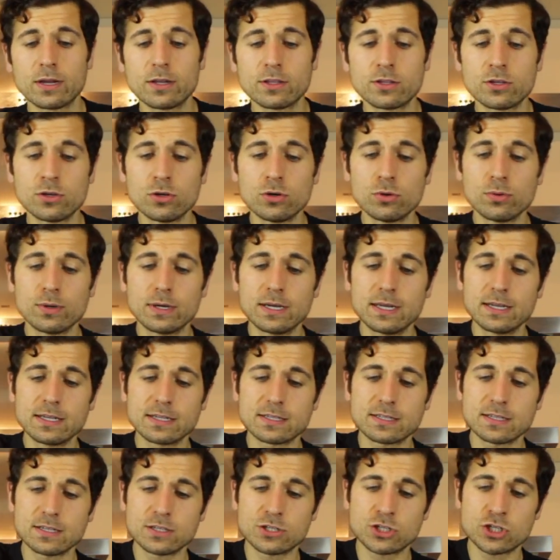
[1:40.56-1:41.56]
going to do
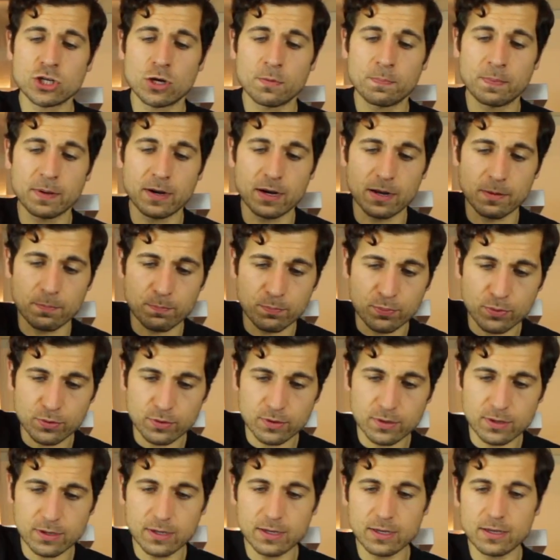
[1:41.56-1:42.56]
is chop it
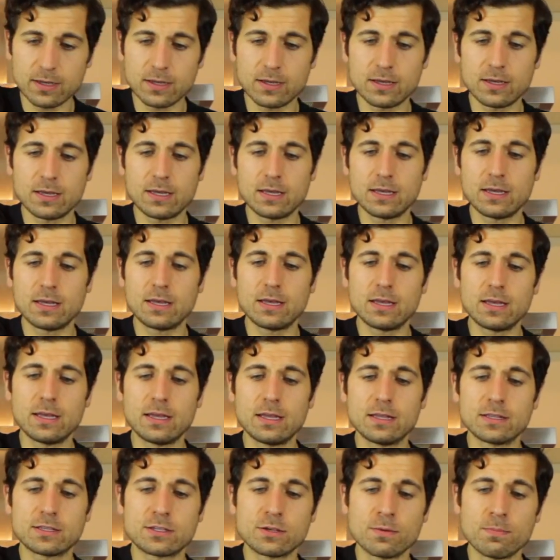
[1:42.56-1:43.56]
up
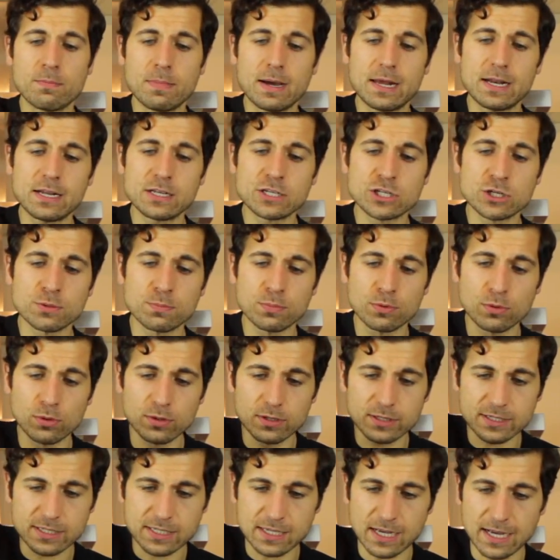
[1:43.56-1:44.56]
into
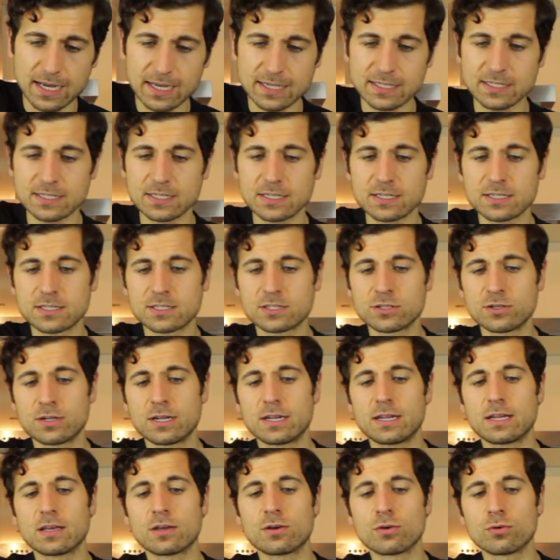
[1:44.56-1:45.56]
manageable sizes so
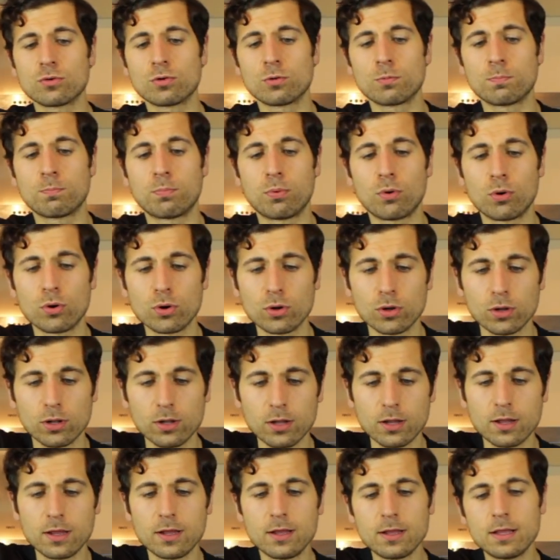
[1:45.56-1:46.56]
that they can all
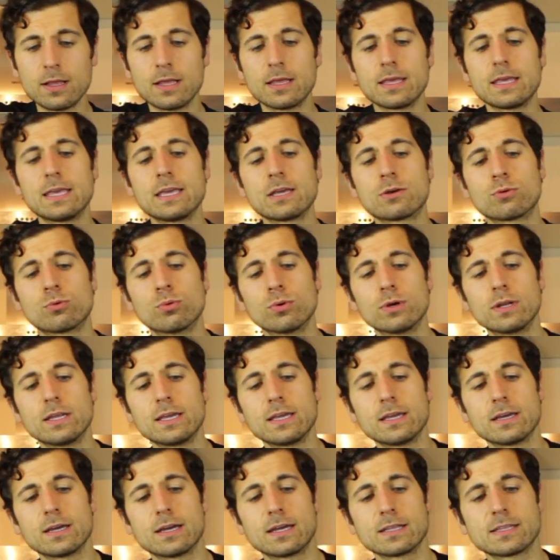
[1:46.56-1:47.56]
boil
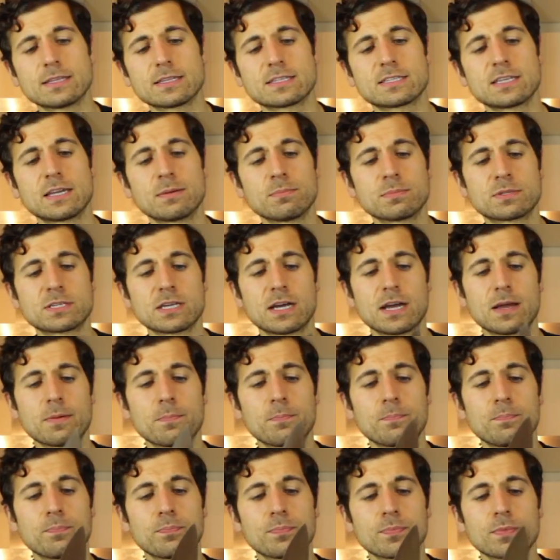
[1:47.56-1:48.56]
equally at the same time.